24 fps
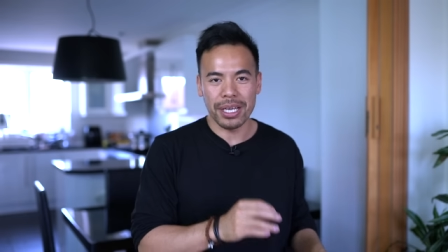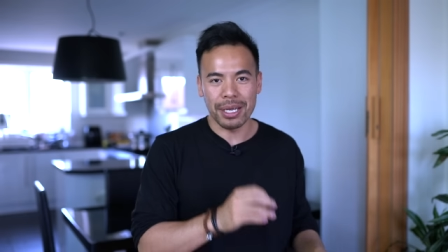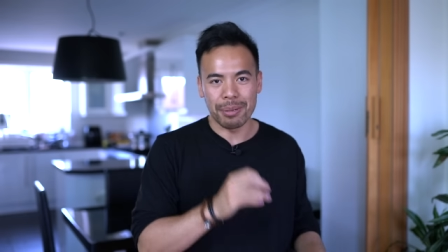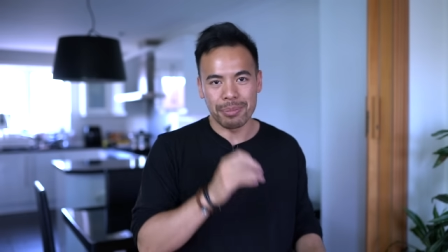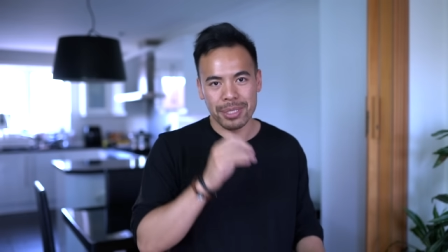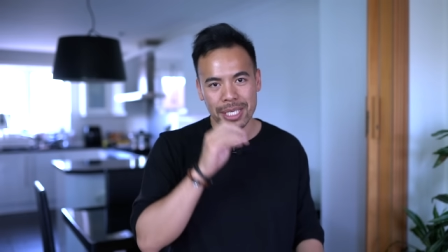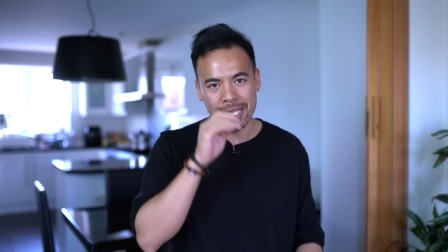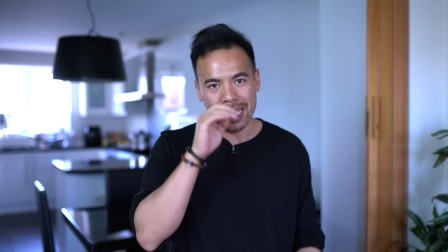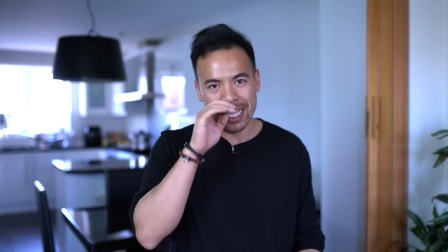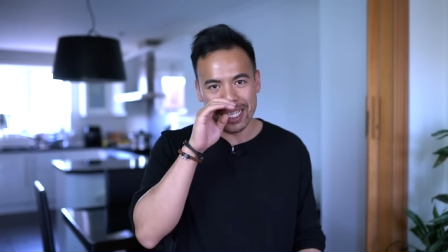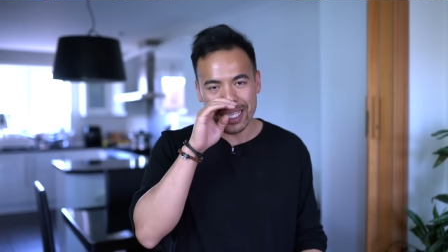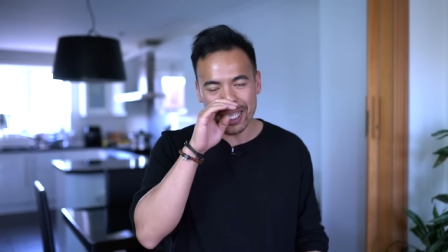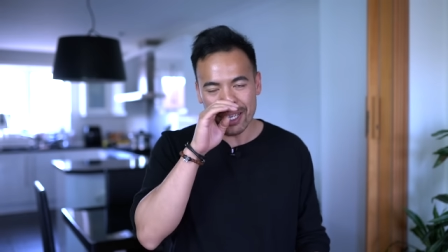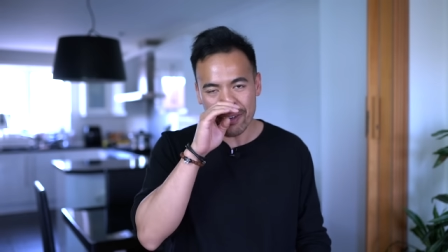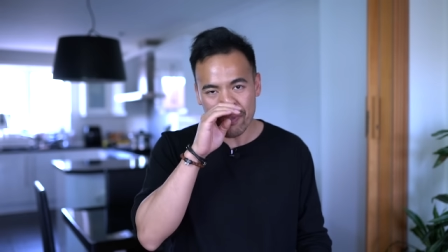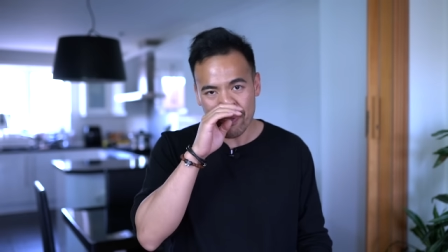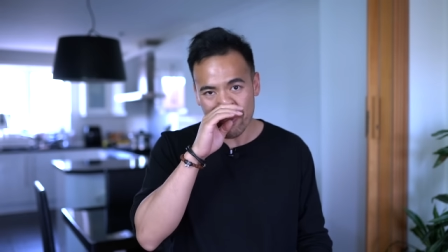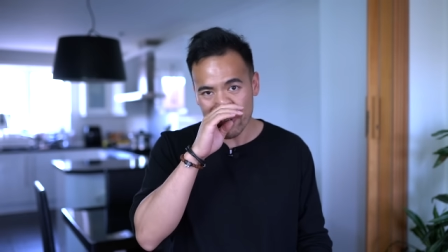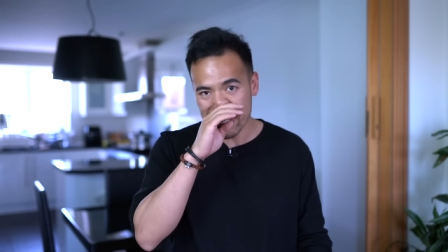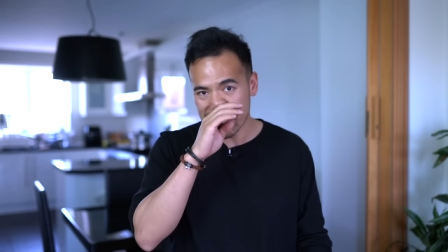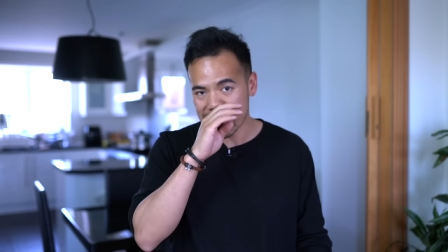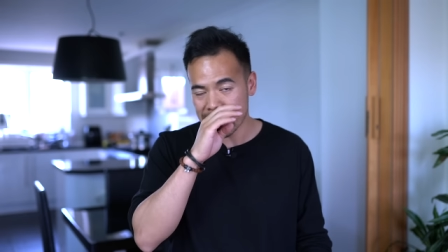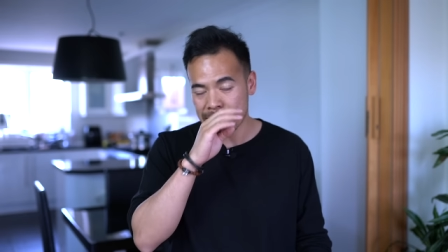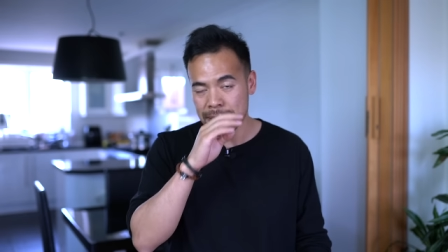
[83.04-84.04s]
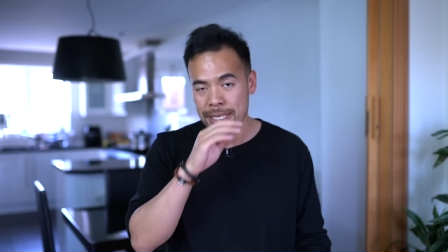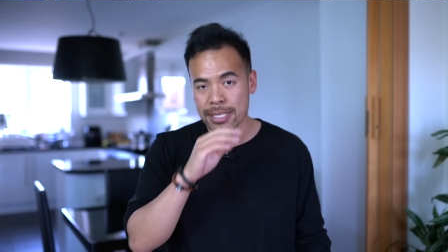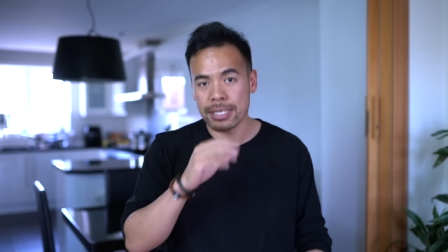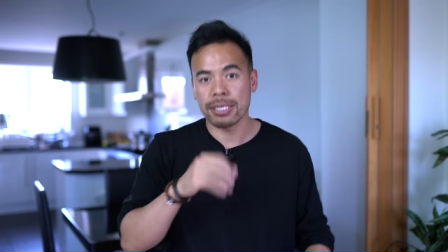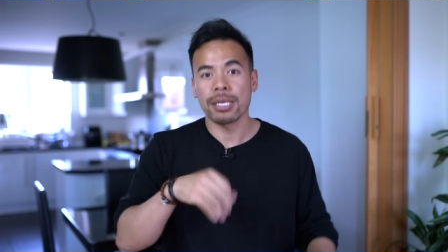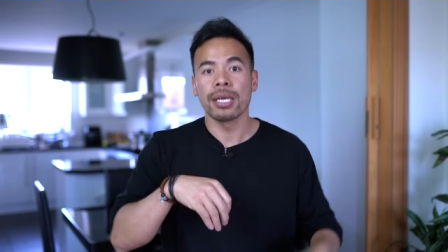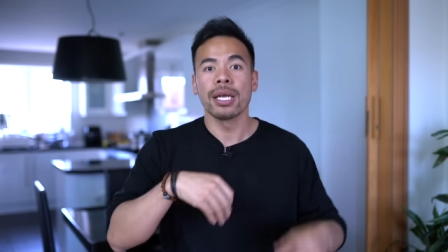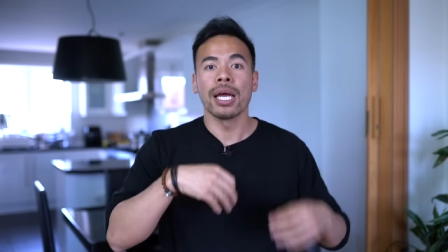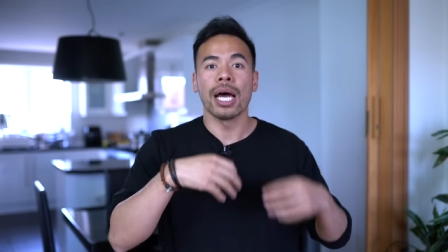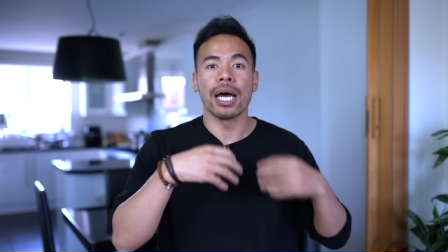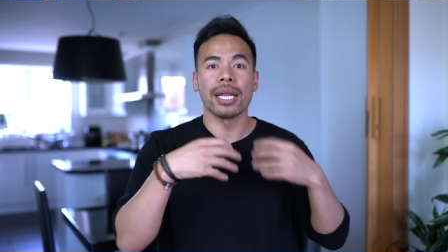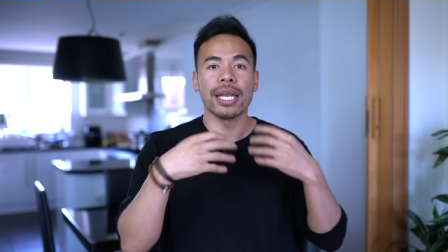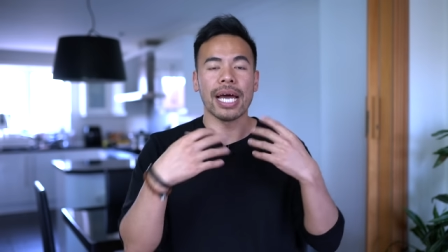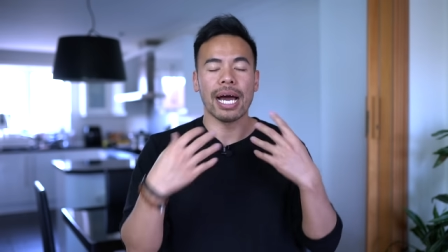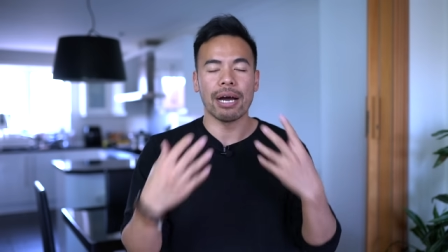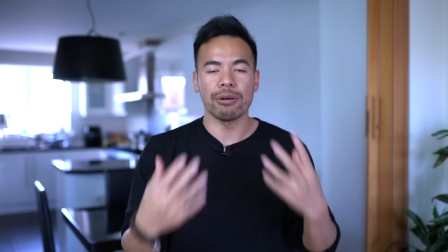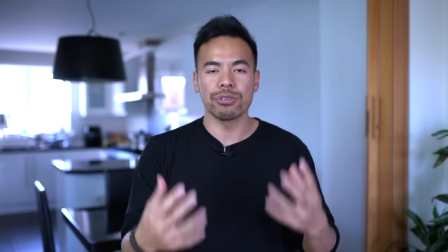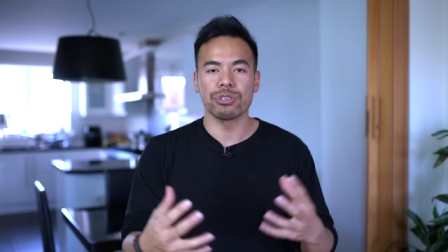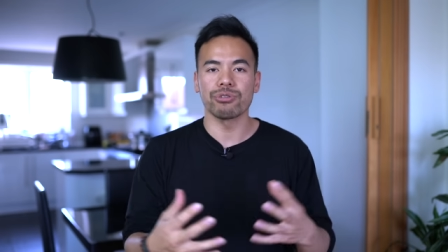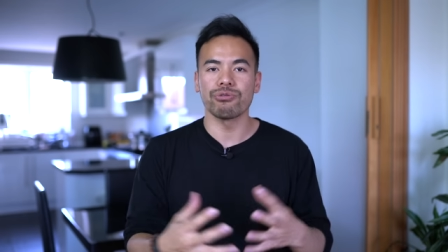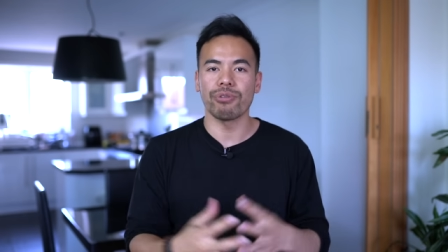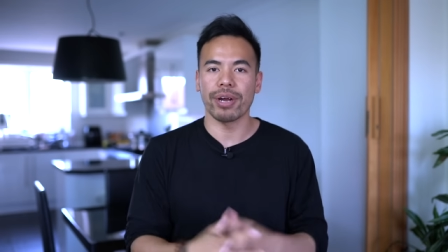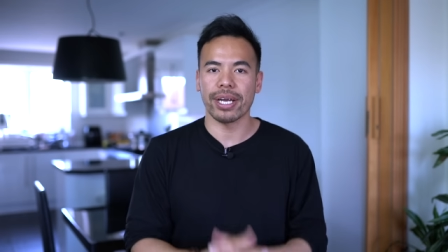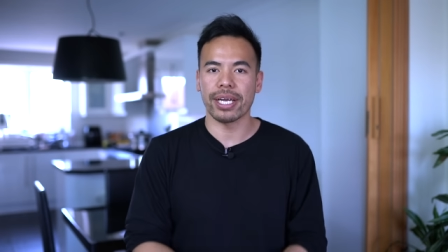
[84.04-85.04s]
flames and the differences and
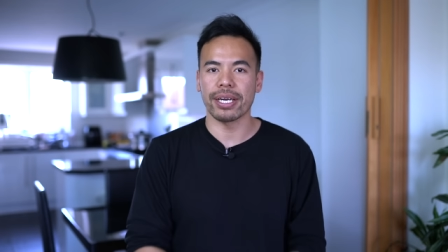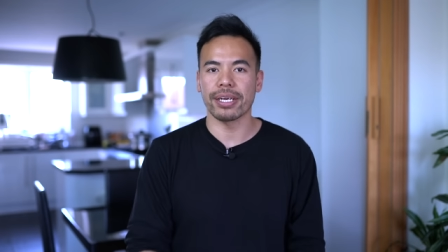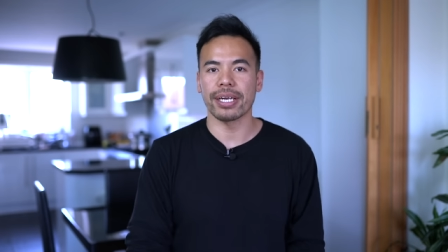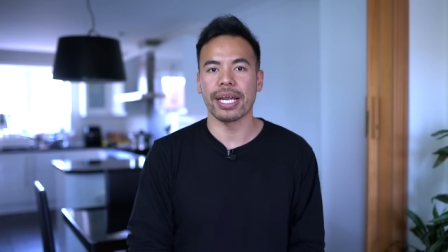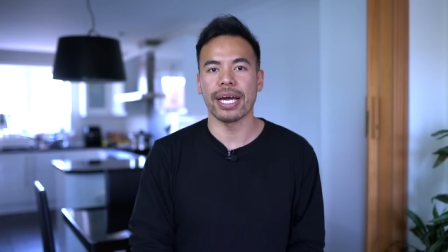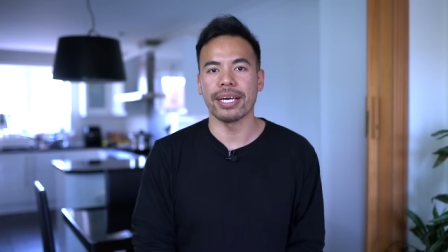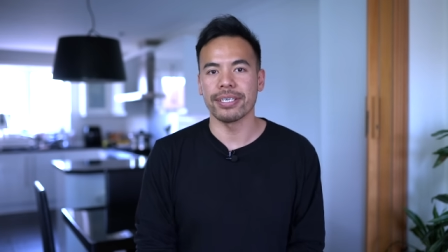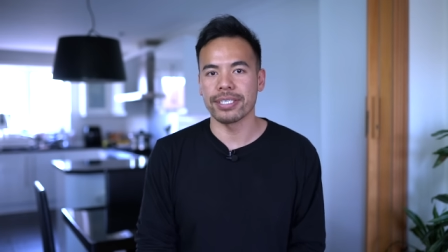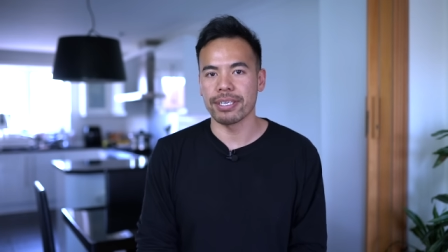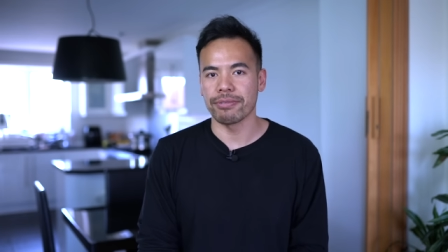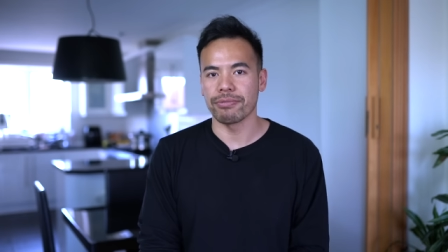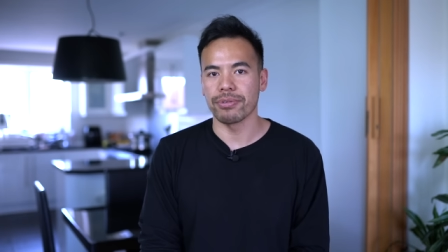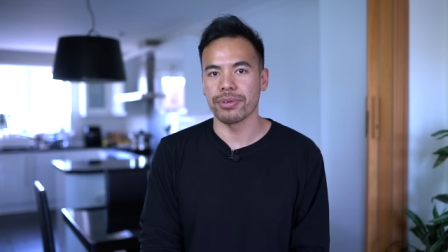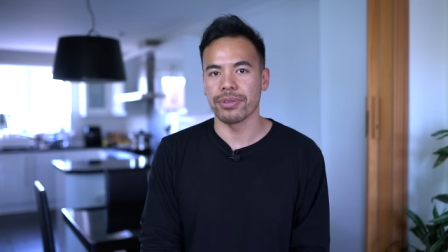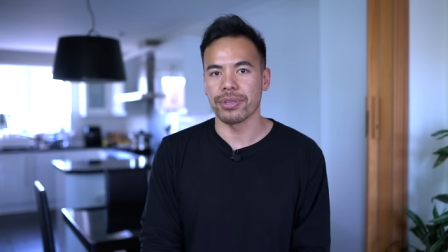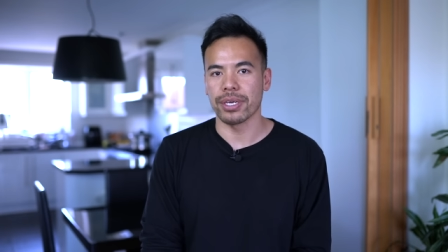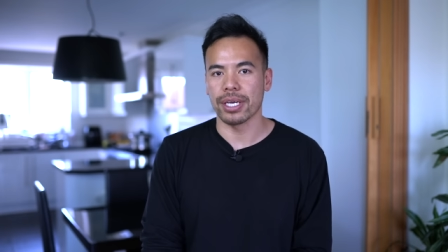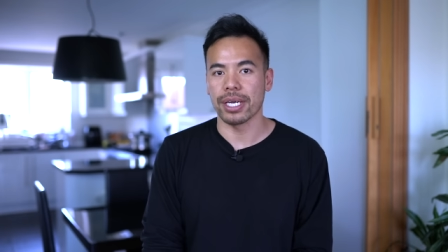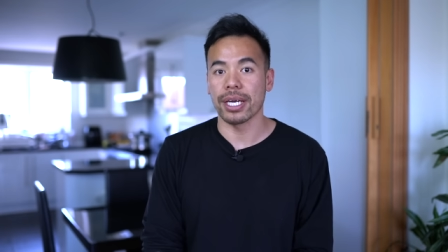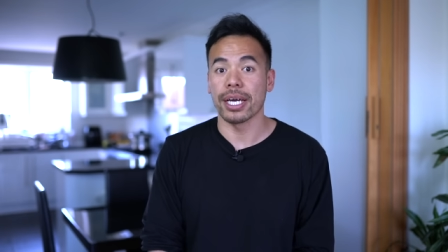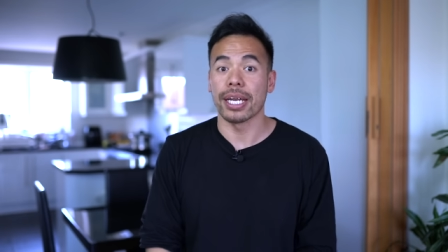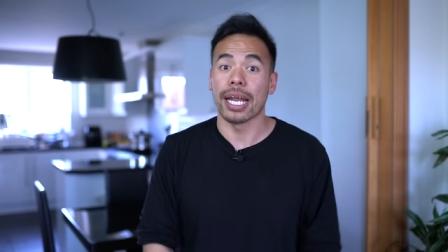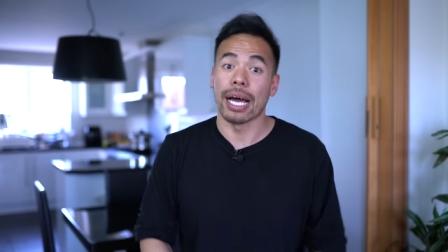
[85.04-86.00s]
how to recognize everything